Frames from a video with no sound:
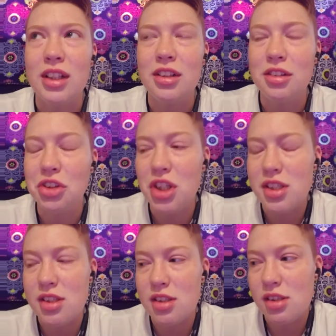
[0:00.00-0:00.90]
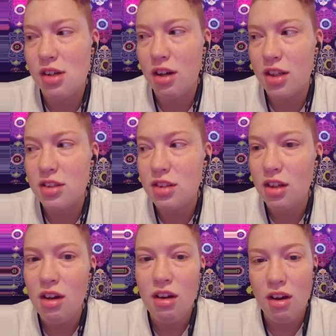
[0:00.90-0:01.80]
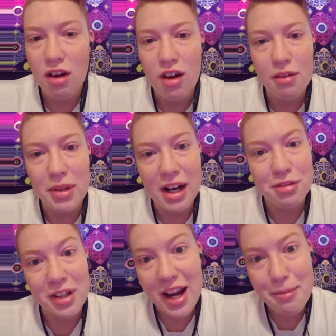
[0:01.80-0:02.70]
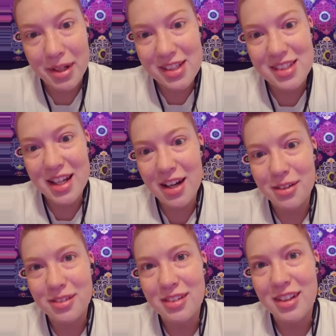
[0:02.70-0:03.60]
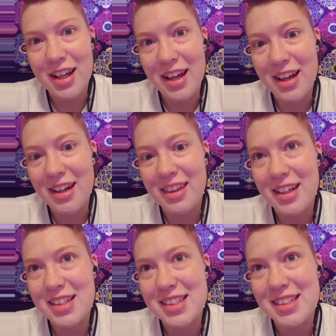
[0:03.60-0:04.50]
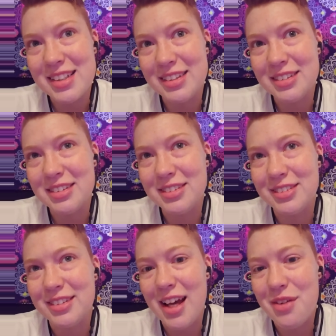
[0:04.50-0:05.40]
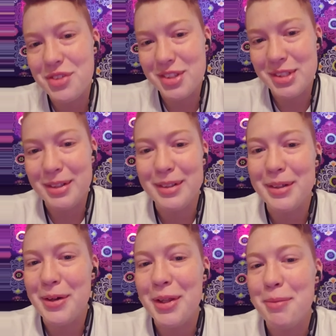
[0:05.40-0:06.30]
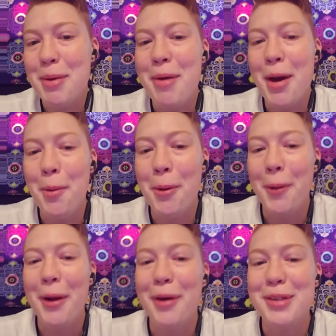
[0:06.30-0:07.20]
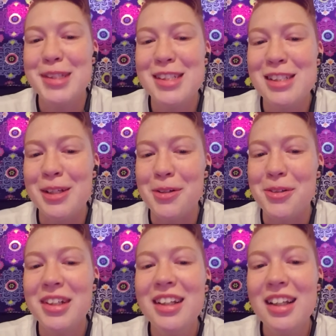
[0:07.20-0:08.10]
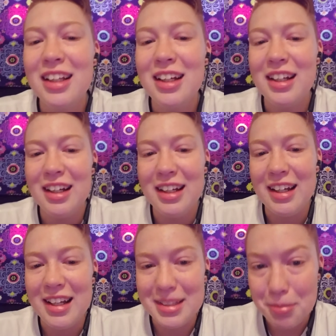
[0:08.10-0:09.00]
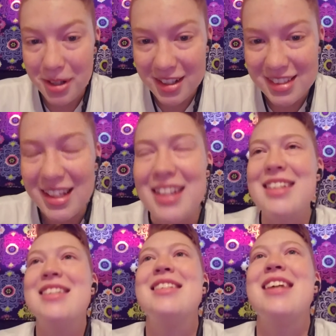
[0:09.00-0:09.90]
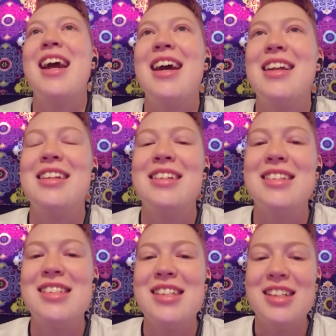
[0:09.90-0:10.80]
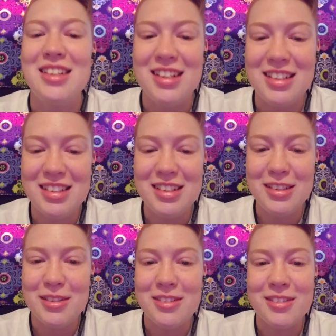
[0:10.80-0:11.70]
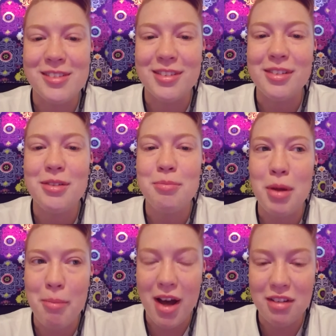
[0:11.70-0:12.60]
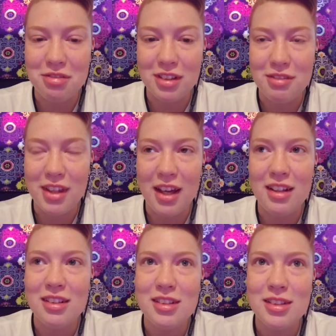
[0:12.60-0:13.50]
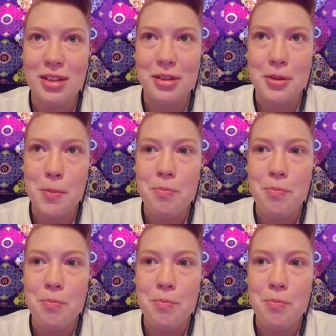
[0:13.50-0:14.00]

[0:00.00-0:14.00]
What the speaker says: Jesus, it's August. Been out for 8 months now, and they still haven't started calling me male pronouns. So it's a process, and you need to be mindful of that. So,